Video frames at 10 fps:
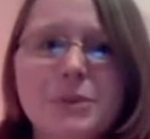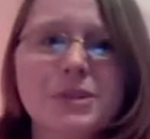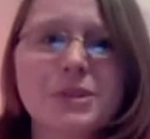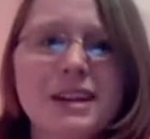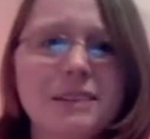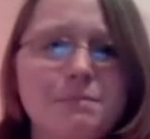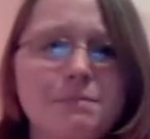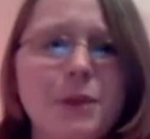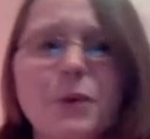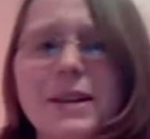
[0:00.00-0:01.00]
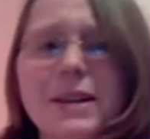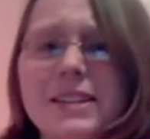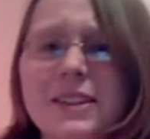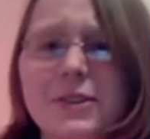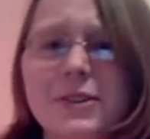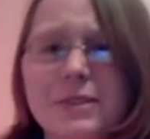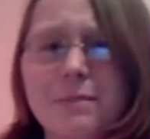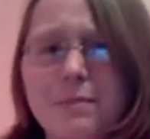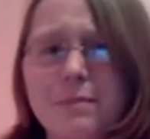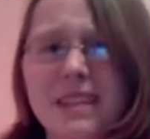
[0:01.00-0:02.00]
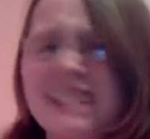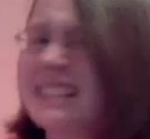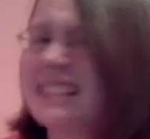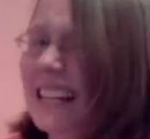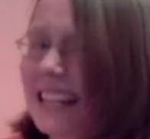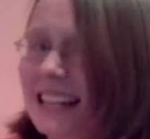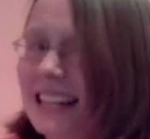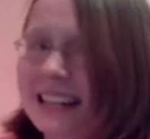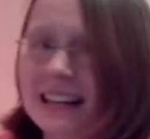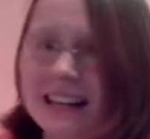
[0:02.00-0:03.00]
There's like barrel racing, there's the Big T,